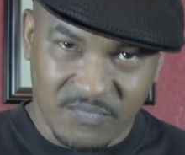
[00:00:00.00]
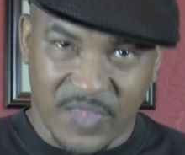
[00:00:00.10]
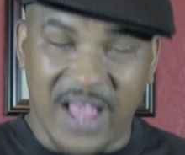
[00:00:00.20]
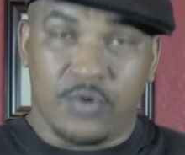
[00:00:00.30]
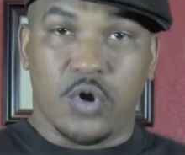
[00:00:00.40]

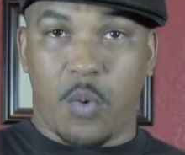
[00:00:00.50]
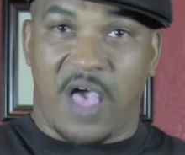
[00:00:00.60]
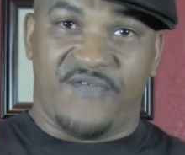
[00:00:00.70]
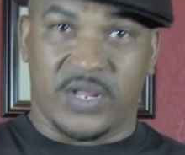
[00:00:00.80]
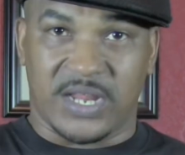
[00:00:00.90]
I don't know why I
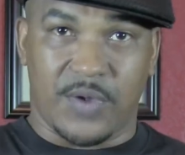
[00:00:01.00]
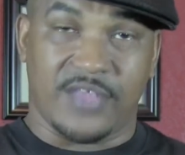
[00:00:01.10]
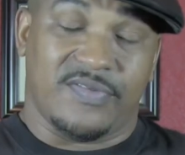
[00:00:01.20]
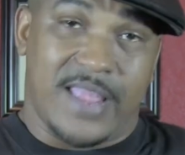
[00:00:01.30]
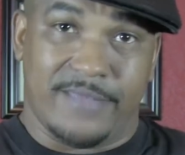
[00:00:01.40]
felt that way. I
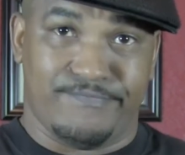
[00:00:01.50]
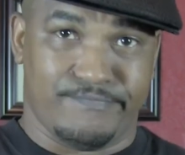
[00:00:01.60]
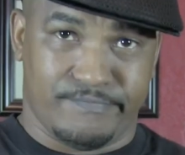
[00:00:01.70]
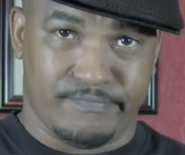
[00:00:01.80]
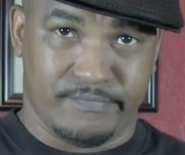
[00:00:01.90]
just did.
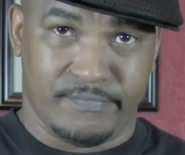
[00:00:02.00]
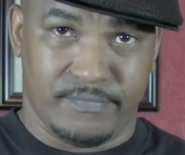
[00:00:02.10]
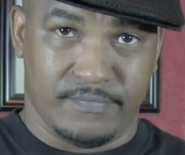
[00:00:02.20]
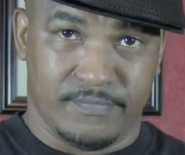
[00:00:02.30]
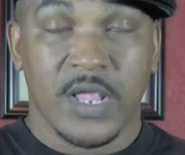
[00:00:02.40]

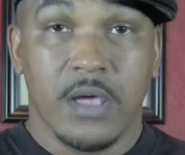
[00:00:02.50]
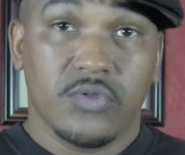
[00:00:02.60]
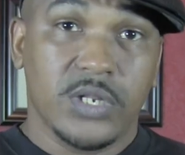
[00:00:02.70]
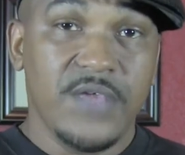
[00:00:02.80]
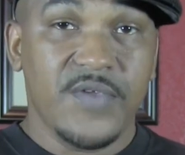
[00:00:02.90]

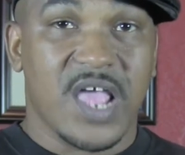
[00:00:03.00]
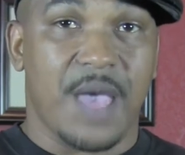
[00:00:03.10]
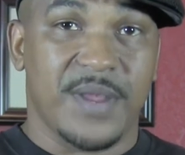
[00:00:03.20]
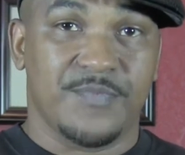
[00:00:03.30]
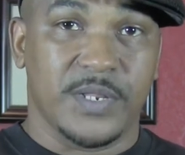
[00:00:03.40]
So leave your
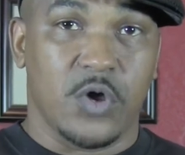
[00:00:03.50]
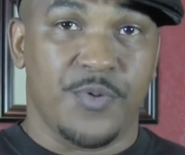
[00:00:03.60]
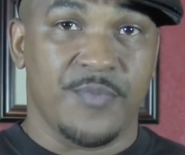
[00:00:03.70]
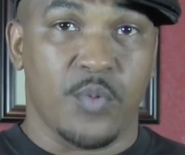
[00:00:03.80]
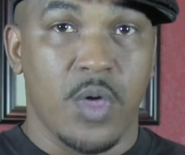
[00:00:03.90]
comments below,
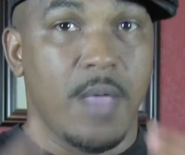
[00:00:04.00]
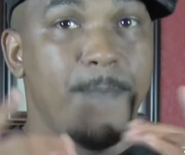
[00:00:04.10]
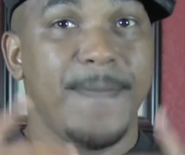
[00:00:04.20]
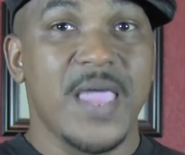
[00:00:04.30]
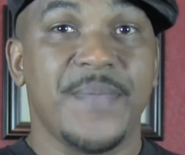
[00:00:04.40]
people.
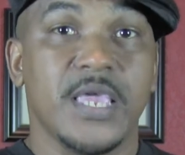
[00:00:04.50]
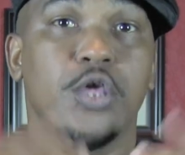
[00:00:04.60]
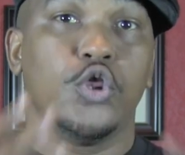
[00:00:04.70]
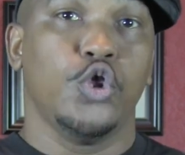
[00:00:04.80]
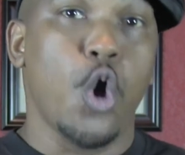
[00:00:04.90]
Maybe
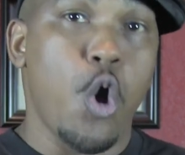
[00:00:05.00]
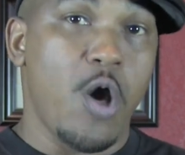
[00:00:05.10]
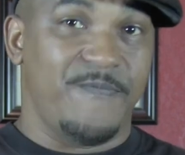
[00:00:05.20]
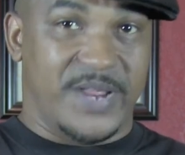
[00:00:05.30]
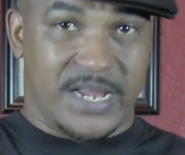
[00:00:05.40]

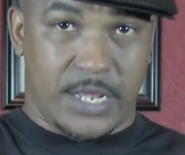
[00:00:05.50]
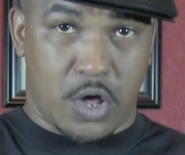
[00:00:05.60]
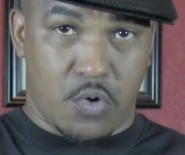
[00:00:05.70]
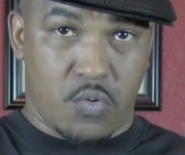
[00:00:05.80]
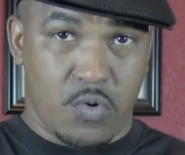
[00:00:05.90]
your
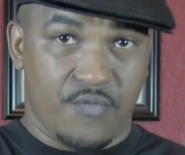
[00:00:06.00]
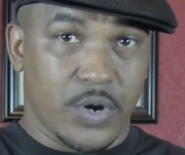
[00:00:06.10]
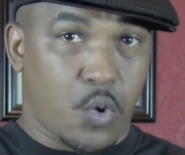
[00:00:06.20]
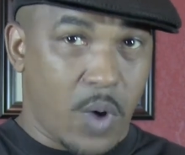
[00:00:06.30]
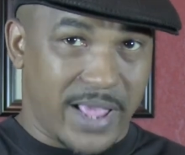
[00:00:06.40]
video
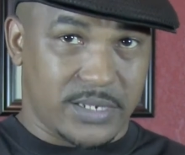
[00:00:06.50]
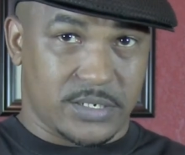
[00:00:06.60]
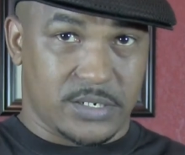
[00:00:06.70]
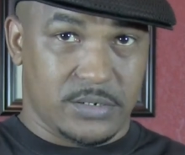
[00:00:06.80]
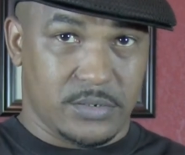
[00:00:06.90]

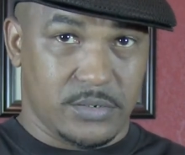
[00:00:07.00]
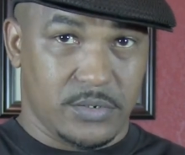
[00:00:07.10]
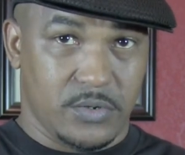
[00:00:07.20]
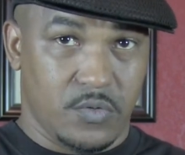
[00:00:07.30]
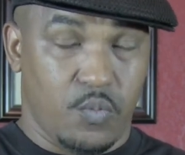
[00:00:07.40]
request
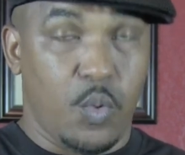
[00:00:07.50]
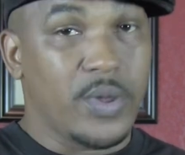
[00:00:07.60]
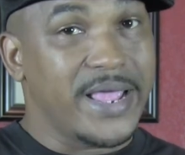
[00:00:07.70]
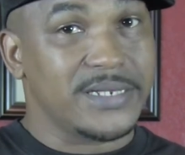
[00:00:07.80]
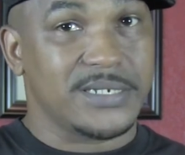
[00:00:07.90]
will
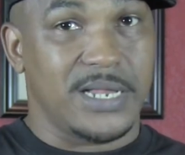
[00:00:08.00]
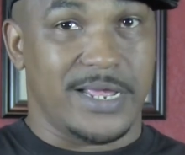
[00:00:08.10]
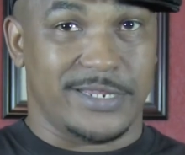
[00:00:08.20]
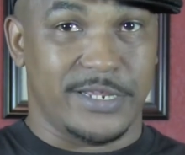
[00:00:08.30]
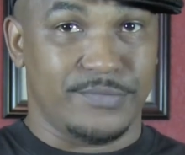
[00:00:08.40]
get
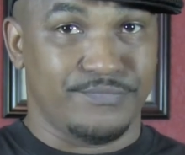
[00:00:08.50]
selected.